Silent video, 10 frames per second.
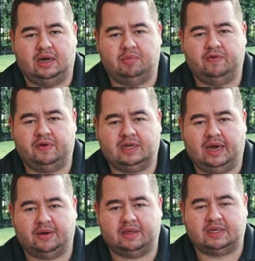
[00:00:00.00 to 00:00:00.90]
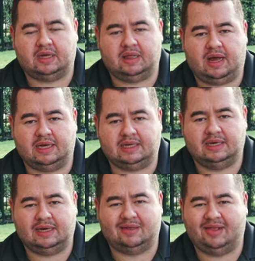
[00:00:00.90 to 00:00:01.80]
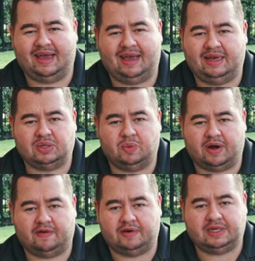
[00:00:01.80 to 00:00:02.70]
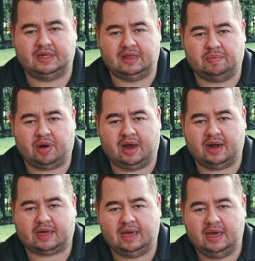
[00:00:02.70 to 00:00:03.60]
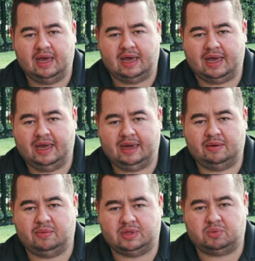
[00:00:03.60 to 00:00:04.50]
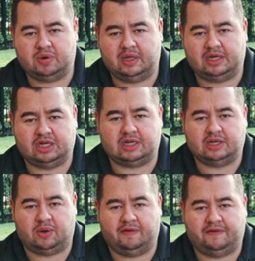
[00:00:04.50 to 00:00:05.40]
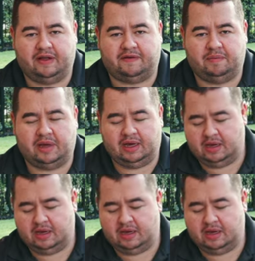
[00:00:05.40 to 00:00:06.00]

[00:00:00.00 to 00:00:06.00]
Now moving down to this Klasse Glaze whatever sealant product it was really just a total fail for me.